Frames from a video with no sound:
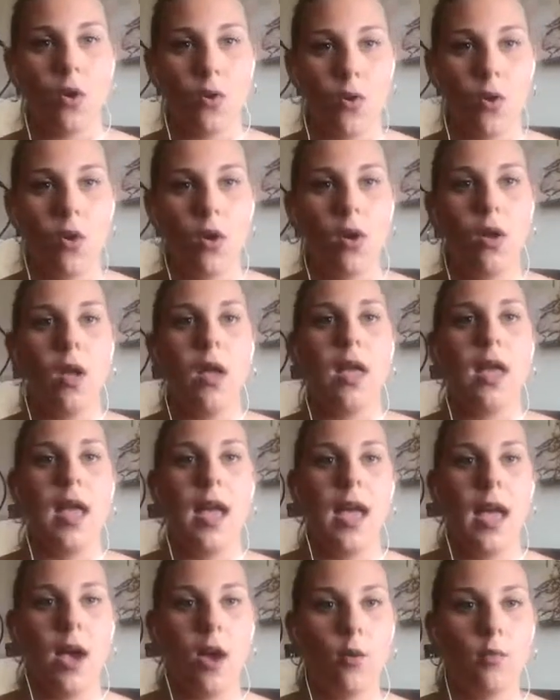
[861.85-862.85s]
all
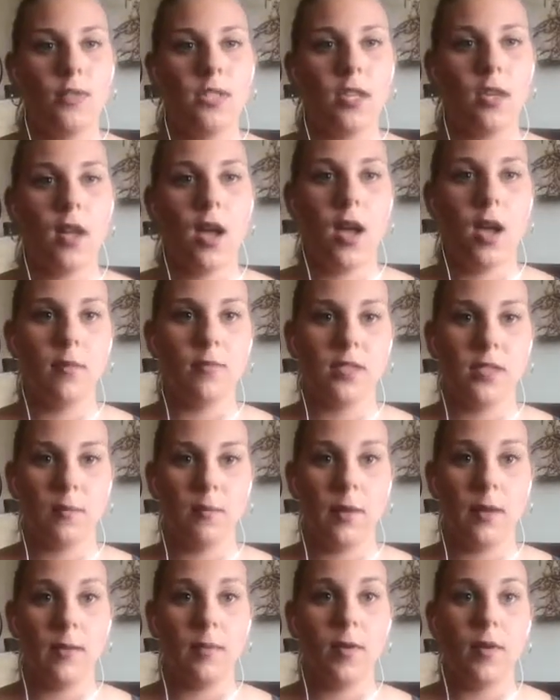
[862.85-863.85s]
helps to calm some
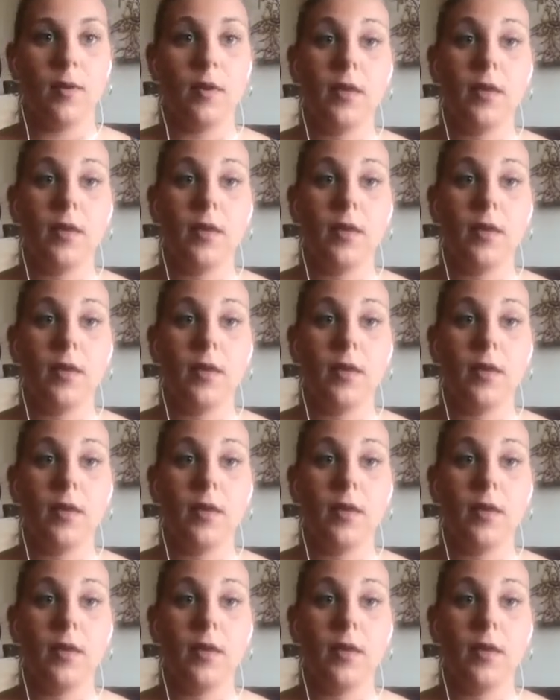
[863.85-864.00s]
people.